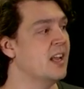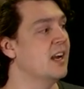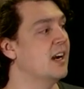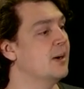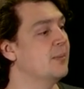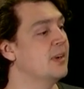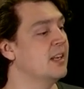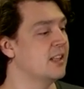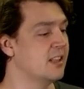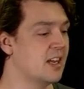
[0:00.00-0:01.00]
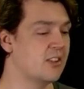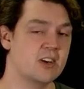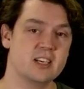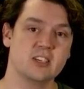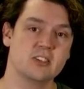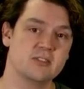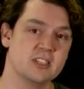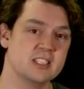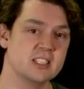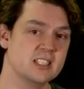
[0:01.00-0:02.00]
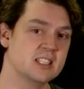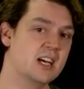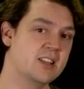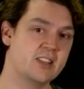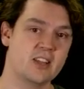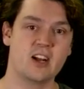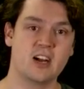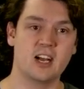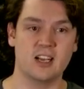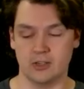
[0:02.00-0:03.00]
The other idea of this is that there are